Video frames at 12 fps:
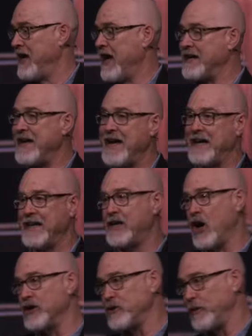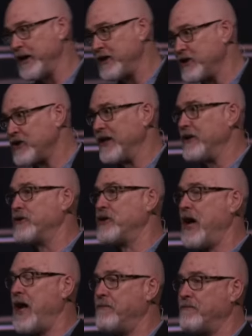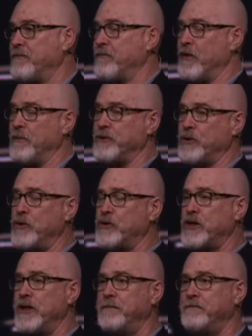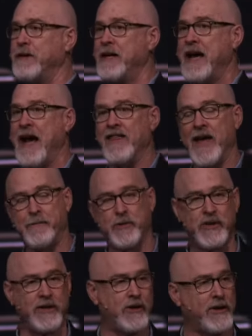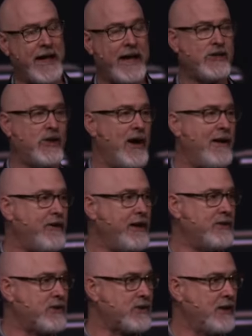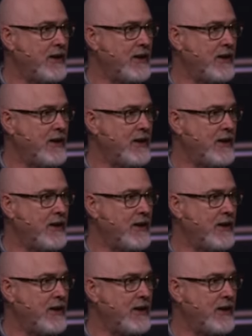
Again, he calls the religious leaders up from Jerusalem and they present their case, their evidence.